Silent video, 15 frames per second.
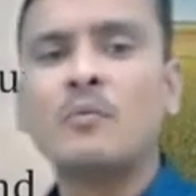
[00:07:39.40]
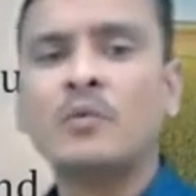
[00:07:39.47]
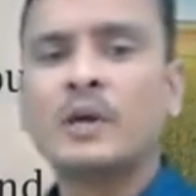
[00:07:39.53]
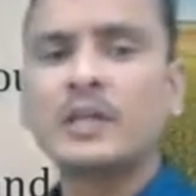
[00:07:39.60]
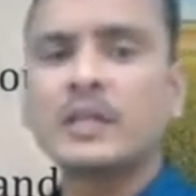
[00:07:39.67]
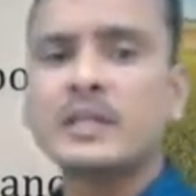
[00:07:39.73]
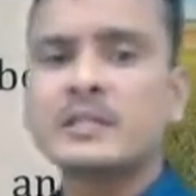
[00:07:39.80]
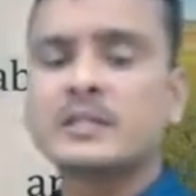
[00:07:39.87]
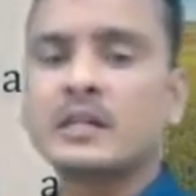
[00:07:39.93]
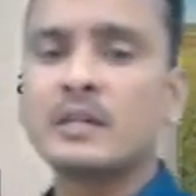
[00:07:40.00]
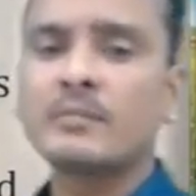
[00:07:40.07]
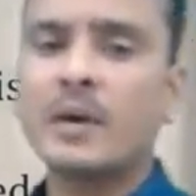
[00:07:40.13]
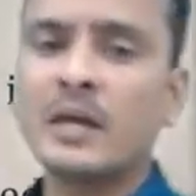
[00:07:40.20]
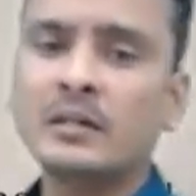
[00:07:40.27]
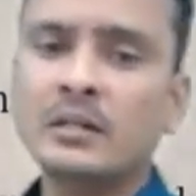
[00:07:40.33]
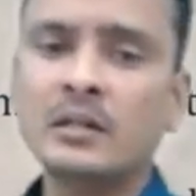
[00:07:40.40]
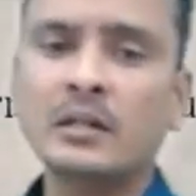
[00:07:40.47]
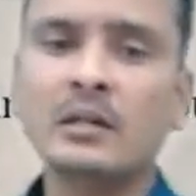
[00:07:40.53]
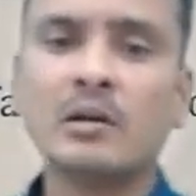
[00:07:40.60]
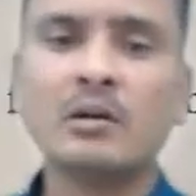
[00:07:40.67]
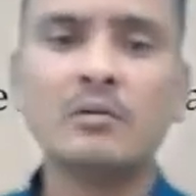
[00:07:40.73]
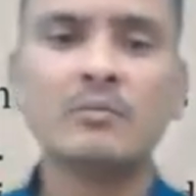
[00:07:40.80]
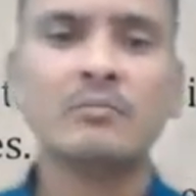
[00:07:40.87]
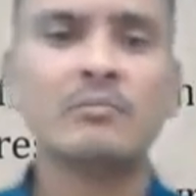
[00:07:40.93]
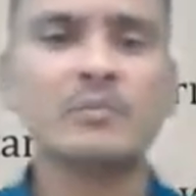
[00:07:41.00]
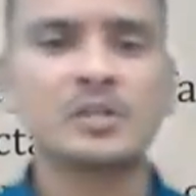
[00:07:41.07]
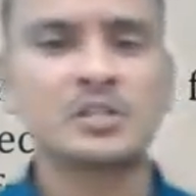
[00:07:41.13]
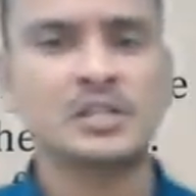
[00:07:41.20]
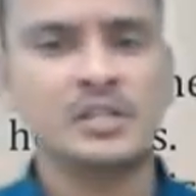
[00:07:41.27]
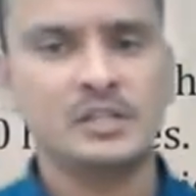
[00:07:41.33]
work is done by the
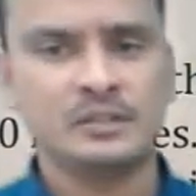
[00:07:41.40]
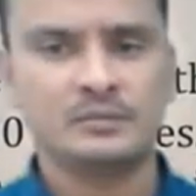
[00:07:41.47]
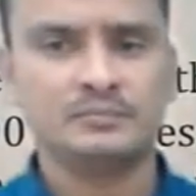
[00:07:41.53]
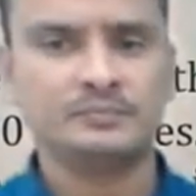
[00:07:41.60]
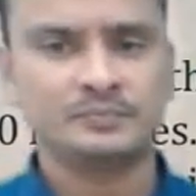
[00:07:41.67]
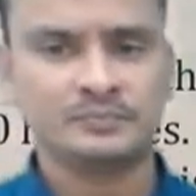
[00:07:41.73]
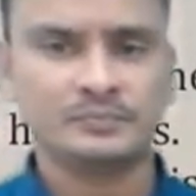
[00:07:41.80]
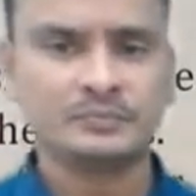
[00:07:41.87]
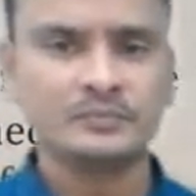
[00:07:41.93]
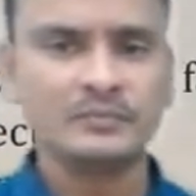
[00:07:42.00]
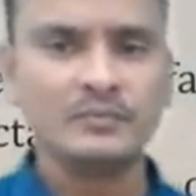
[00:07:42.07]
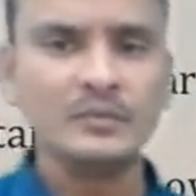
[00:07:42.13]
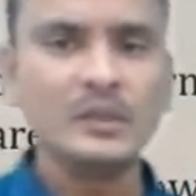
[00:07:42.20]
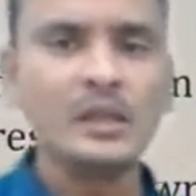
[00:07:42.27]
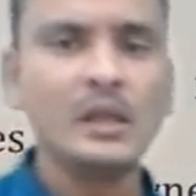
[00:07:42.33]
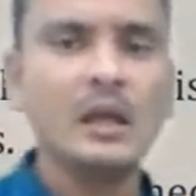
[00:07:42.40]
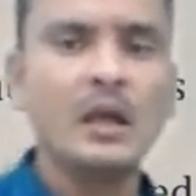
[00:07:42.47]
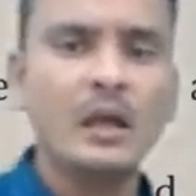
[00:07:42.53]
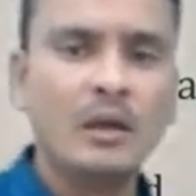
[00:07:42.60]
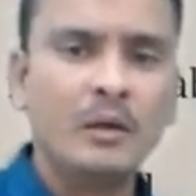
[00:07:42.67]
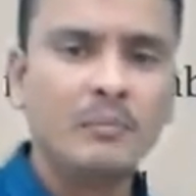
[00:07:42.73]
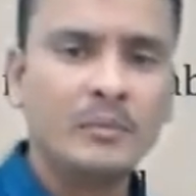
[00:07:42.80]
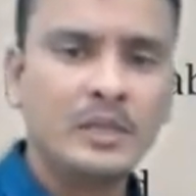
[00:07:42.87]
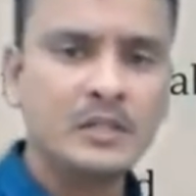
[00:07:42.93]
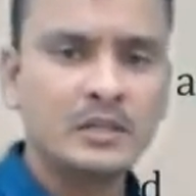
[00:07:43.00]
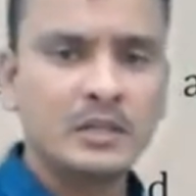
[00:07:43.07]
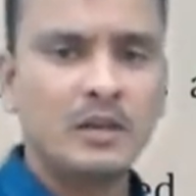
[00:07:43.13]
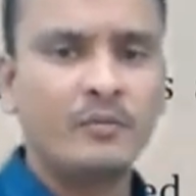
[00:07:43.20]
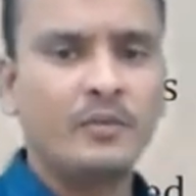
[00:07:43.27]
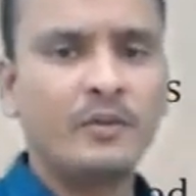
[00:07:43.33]
machine.
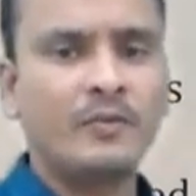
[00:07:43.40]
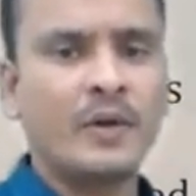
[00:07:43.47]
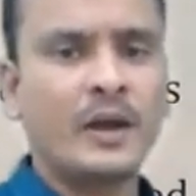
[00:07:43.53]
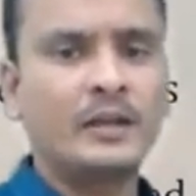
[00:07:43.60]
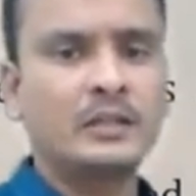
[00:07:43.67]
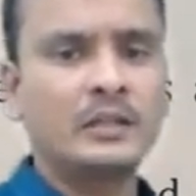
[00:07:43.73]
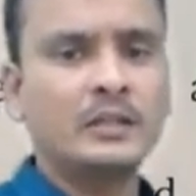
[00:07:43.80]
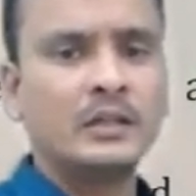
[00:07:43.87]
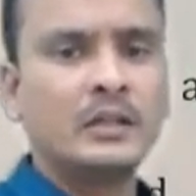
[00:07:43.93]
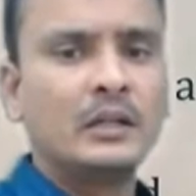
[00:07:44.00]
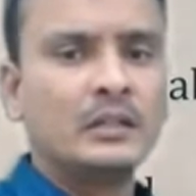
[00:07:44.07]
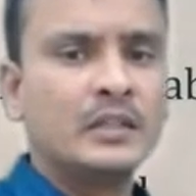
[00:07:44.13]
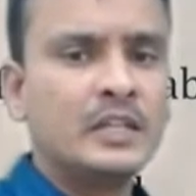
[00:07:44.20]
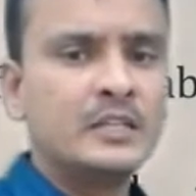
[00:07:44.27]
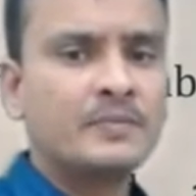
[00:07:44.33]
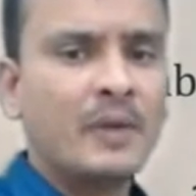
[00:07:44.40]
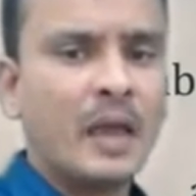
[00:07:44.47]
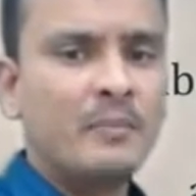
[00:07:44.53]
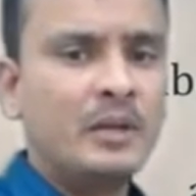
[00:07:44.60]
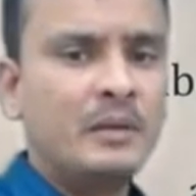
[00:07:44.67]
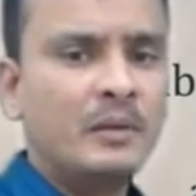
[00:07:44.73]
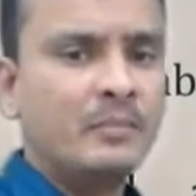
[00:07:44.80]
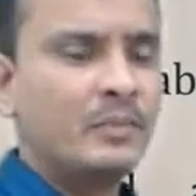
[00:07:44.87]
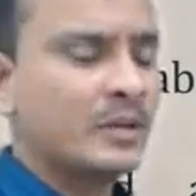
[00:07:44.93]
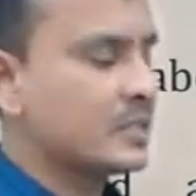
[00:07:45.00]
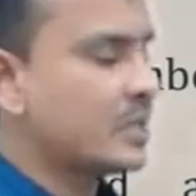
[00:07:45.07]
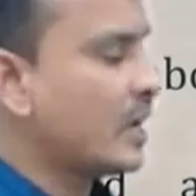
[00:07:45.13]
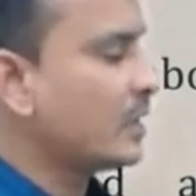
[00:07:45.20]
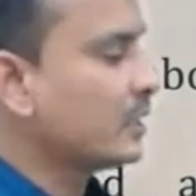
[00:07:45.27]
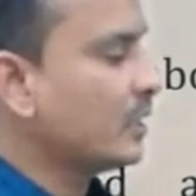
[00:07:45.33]
Means we find these family members
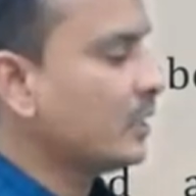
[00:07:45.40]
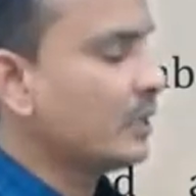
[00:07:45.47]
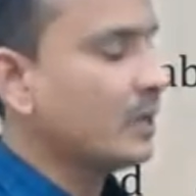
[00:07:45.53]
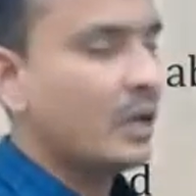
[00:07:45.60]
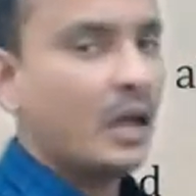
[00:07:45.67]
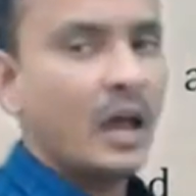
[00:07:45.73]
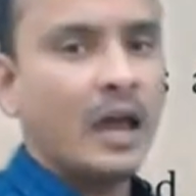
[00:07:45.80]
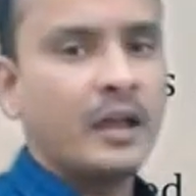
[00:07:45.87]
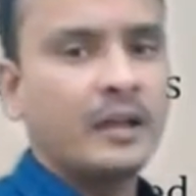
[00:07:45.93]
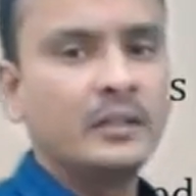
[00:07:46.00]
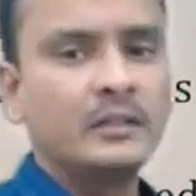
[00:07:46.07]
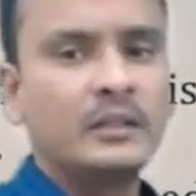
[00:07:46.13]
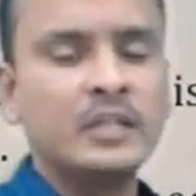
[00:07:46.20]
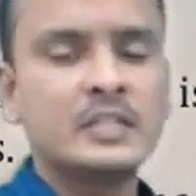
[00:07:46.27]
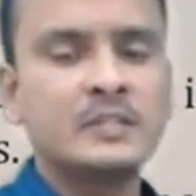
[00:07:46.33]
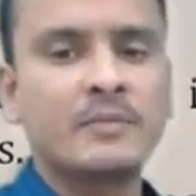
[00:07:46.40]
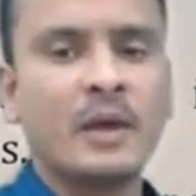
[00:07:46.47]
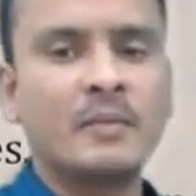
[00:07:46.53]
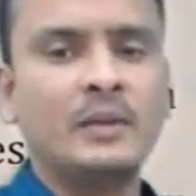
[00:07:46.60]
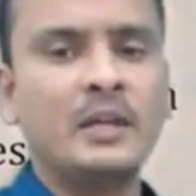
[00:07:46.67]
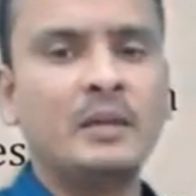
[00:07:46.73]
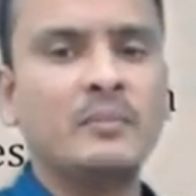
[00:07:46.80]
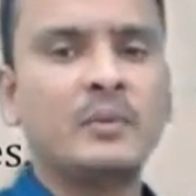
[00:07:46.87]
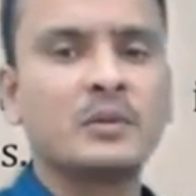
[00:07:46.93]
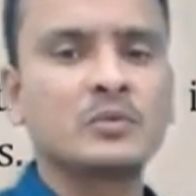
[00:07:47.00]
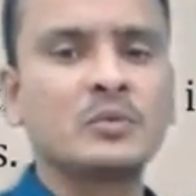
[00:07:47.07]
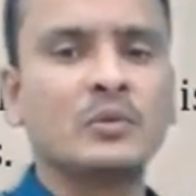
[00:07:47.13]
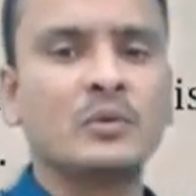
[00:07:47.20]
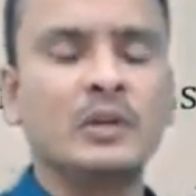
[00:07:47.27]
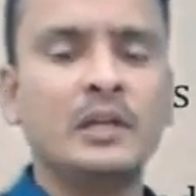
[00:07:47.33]
are there and these family members
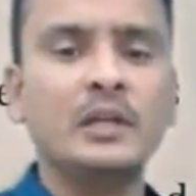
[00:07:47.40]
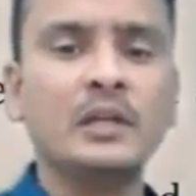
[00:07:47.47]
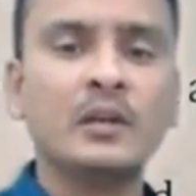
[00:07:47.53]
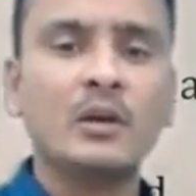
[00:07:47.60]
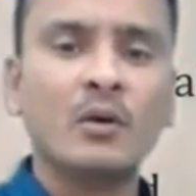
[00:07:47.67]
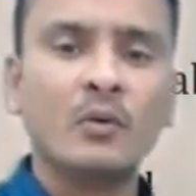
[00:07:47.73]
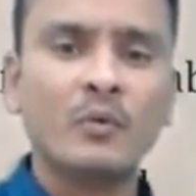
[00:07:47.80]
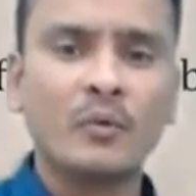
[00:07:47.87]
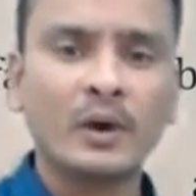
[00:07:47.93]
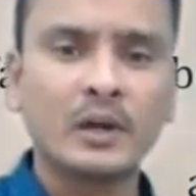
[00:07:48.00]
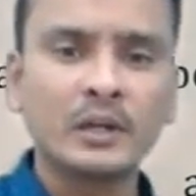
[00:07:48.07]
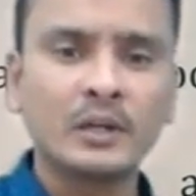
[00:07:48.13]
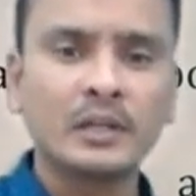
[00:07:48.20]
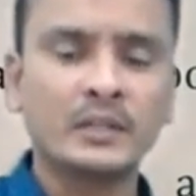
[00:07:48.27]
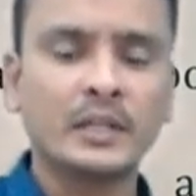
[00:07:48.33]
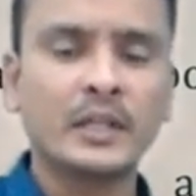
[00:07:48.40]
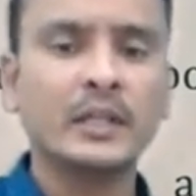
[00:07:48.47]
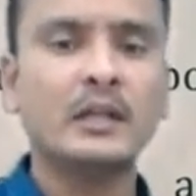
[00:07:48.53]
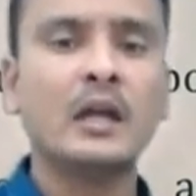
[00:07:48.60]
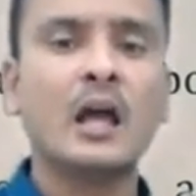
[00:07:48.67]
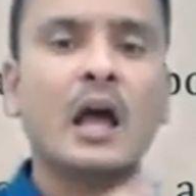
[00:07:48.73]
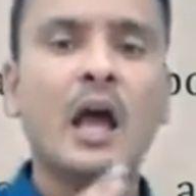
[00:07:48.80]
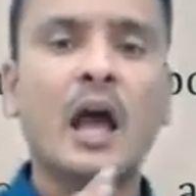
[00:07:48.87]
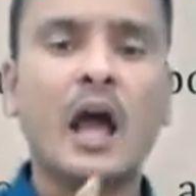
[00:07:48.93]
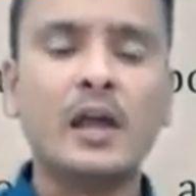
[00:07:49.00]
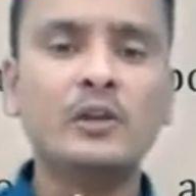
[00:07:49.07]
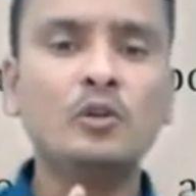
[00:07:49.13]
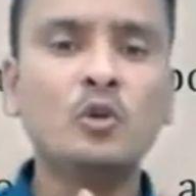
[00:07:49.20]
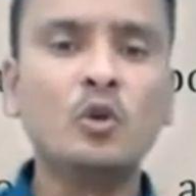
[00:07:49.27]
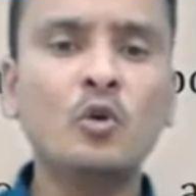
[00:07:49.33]
only work there
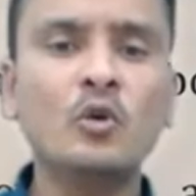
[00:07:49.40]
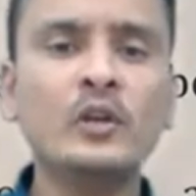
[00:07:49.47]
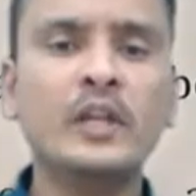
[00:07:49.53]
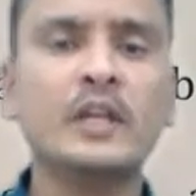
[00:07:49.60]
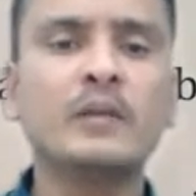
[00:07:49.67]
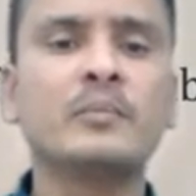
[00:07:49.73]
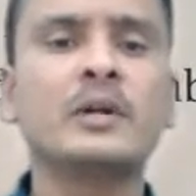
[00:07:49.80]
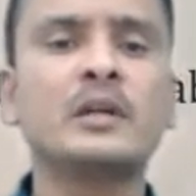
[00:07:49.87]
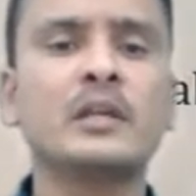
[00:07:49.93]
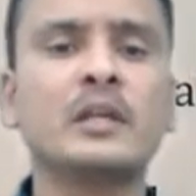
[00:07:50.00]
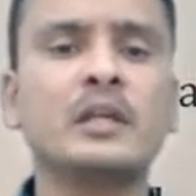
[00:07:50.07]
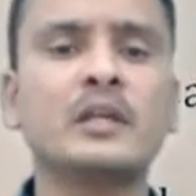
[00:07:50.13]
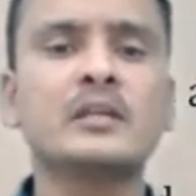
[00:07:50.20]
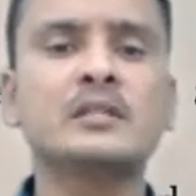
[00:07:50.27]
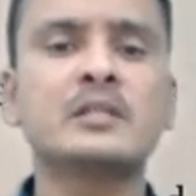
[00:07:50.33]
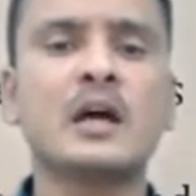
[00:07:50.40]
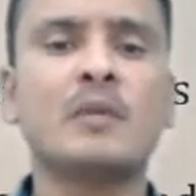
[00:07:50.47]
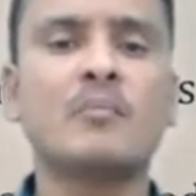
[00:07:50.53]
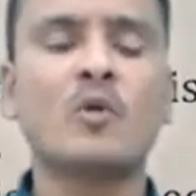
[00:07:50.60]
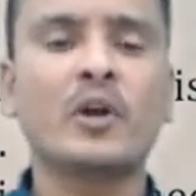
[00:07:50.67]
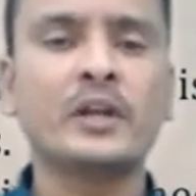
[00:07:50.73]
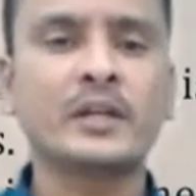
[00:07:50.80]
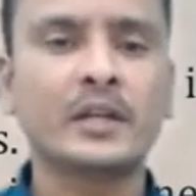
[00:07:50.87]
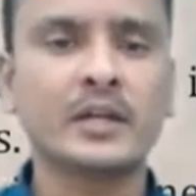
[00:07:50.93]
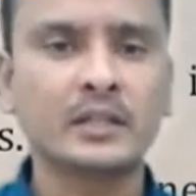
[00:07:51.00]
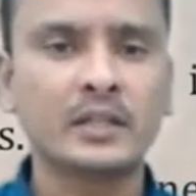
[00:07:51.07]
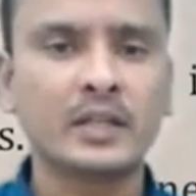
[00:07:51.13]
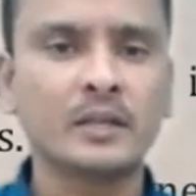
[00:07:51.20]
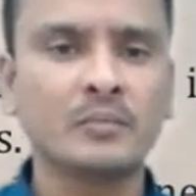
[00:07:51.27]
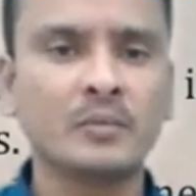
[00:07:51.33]
and no labor is appointed
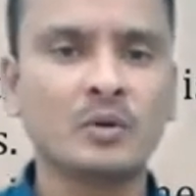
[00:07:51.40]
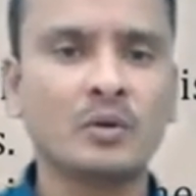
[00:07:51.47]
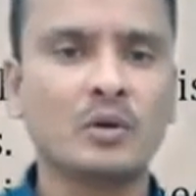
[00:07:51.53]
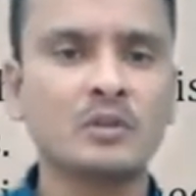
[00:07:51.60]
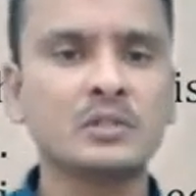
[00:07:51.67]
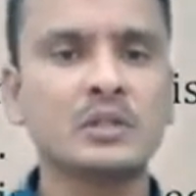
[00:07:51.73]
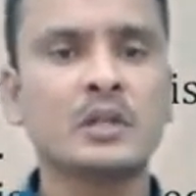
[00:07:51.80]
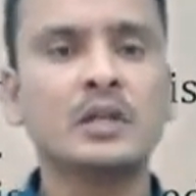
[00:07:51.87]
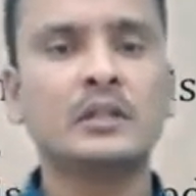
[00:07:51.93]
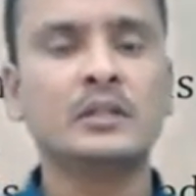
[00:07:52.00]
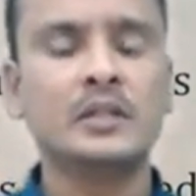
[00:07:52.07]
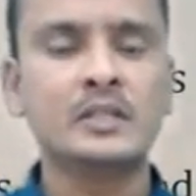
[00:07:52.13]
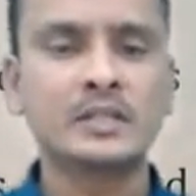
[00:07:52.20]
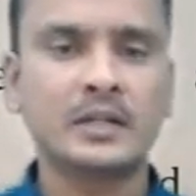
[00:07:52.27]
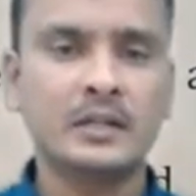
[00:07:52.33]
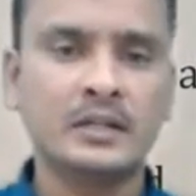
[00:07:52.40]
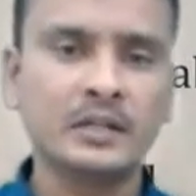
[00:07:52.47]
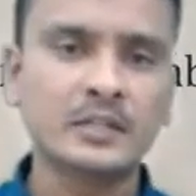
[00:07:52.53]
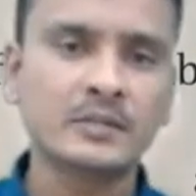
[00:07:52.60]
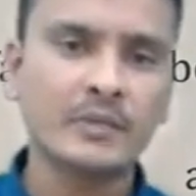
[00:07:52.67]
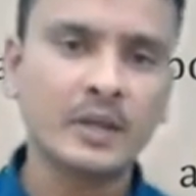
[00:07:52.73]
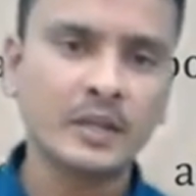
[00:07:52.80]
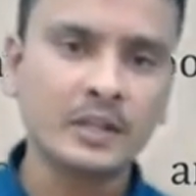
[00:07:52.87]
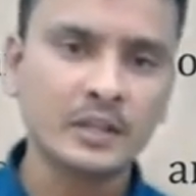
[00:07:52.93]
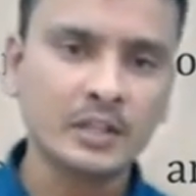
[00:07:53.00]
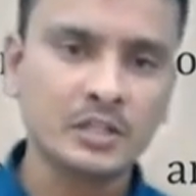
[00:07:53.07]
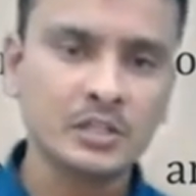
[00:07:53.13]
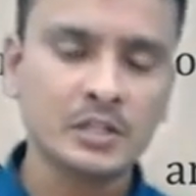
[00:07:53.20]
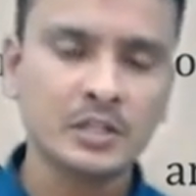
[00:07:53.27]
there because this country is very rich.